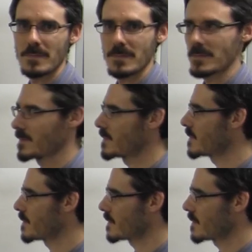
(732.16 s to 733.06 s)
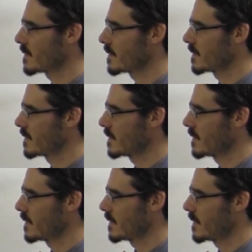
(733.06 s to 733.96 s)

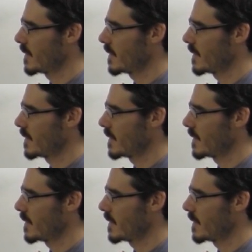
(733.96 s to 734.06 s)
(no one is talking)